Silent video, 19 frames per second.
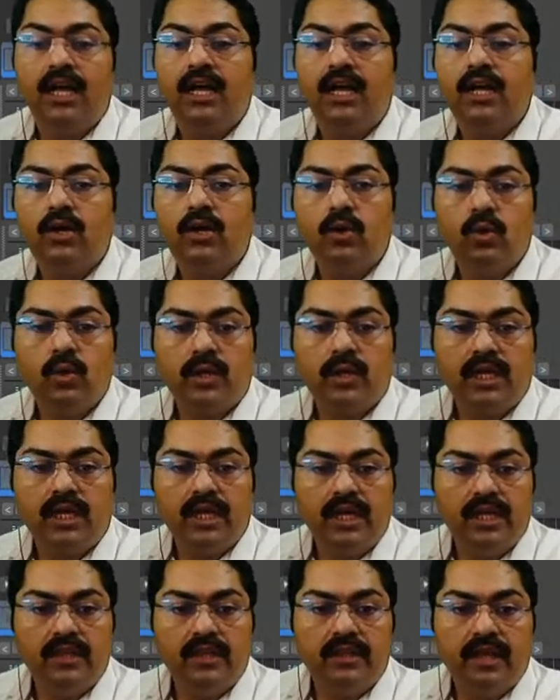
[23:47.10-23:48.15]

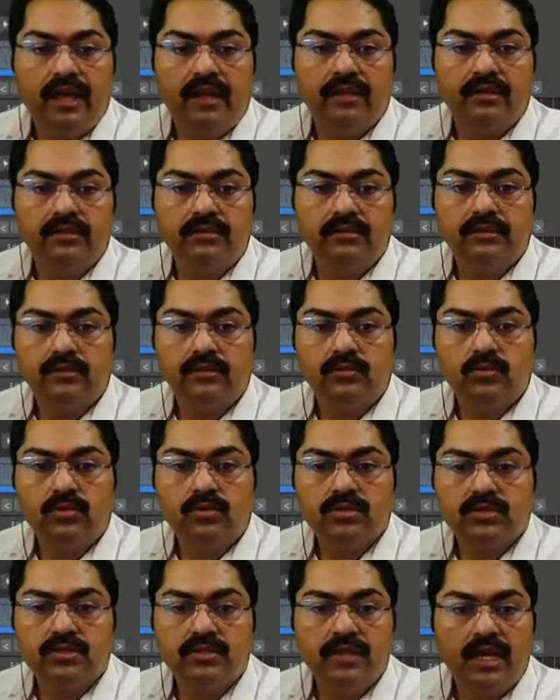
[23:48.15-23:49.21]
Okay, then
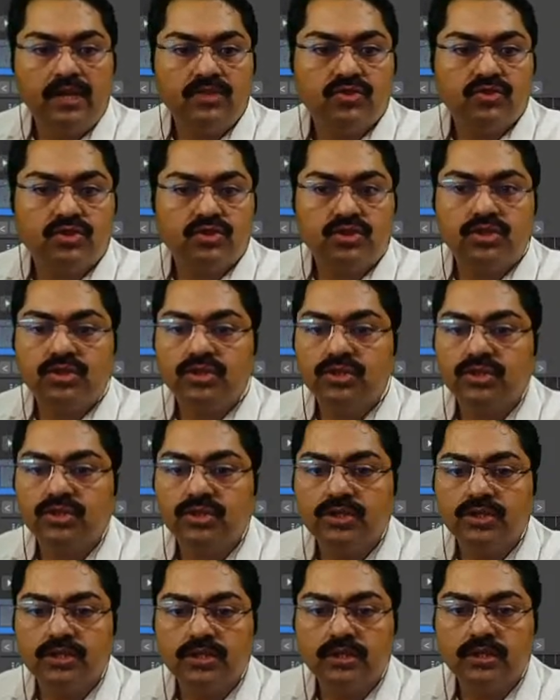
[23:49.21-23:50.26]
what's next?
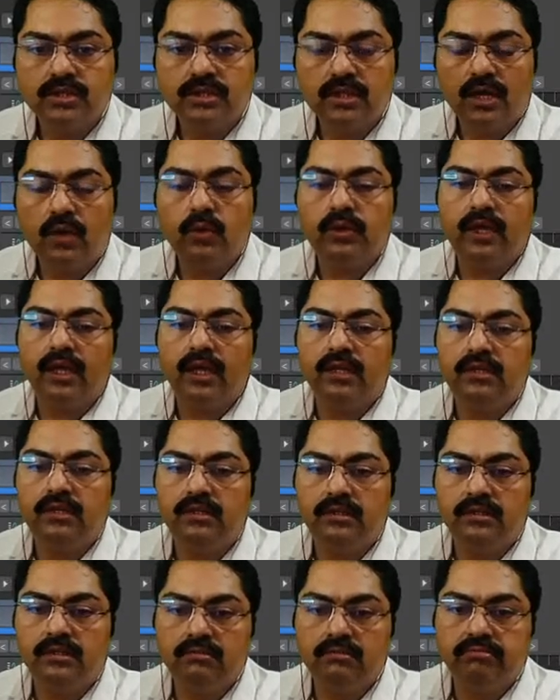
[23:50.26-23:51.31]
Okay,
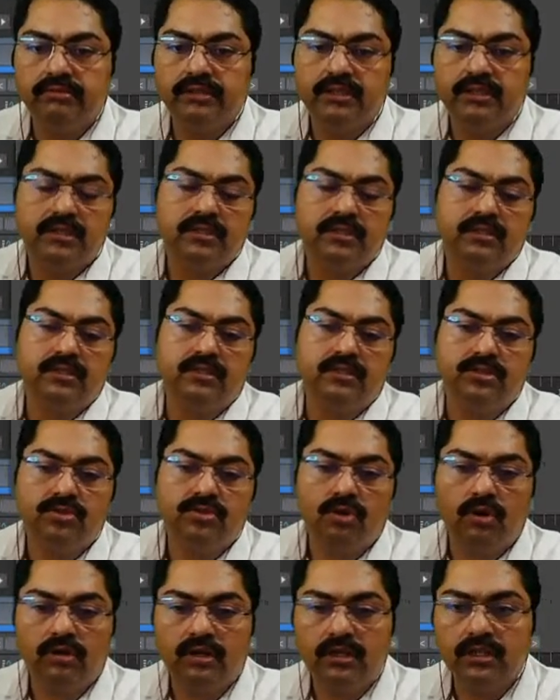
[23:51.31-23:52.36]
this is the
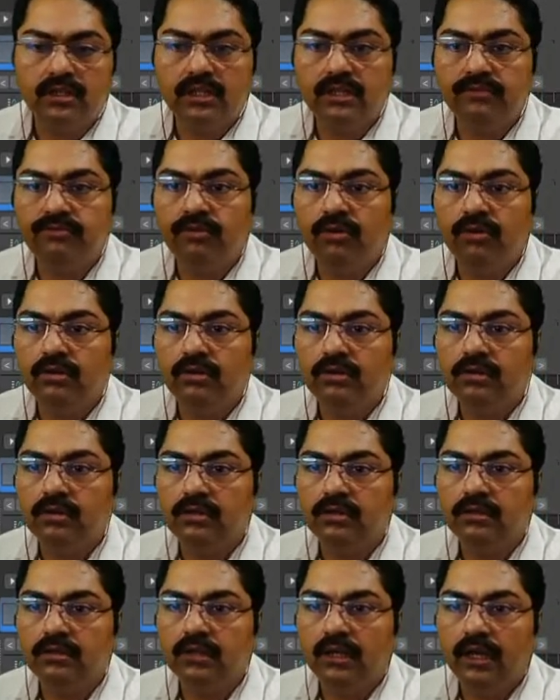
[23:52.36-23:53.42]
shortcut key for
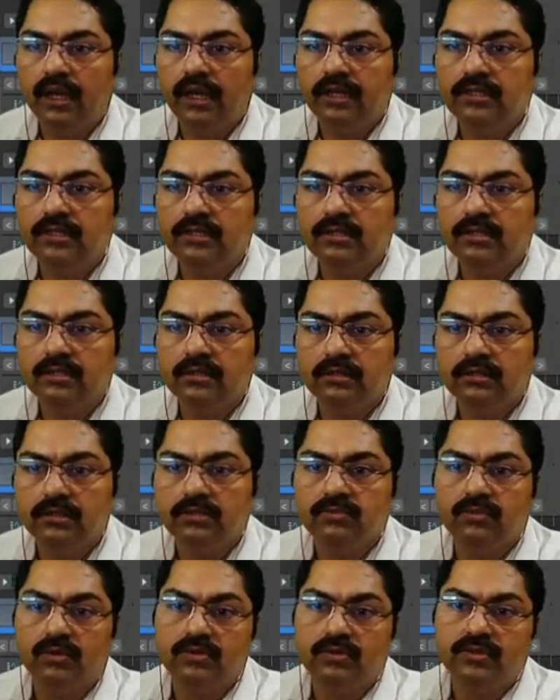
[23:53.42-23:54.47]
X. This
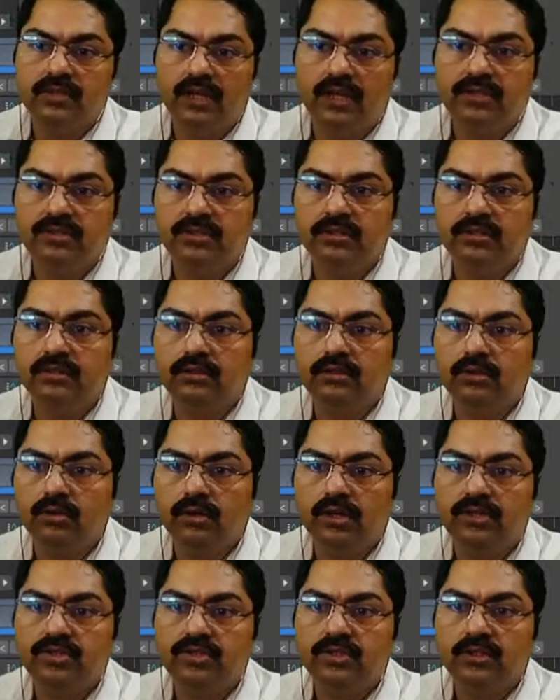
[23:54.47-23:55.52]
one, selection,
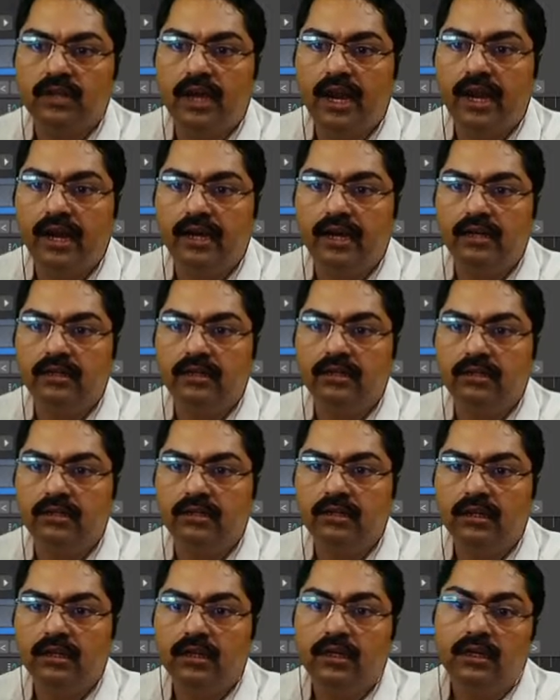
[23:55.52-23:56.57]
rotation, and
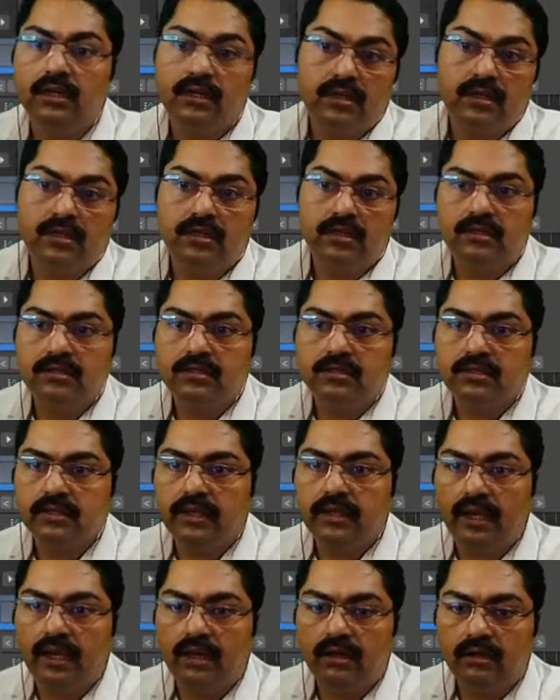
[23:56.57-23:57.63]

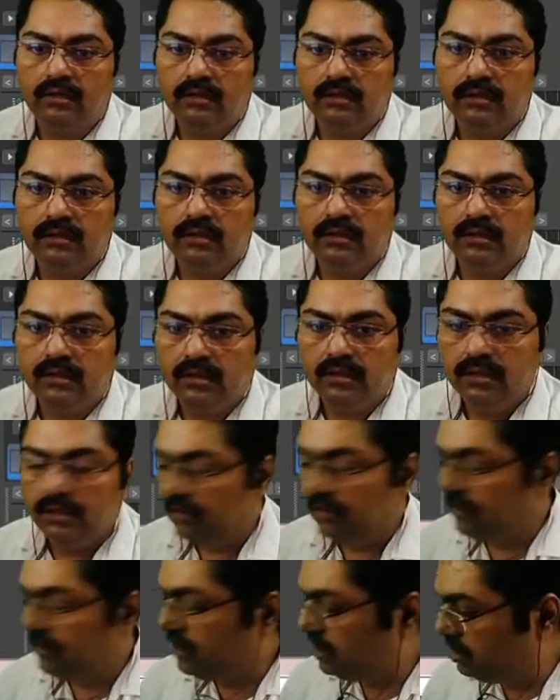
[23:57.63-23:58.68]
scale. You
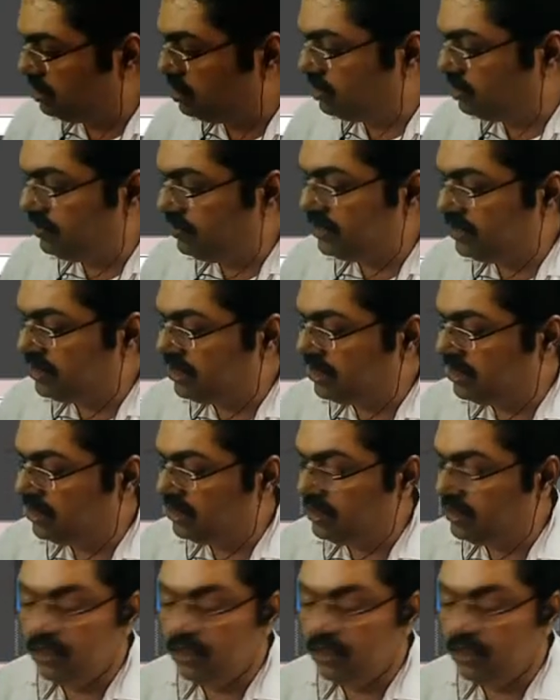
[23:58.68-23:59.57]
can go with the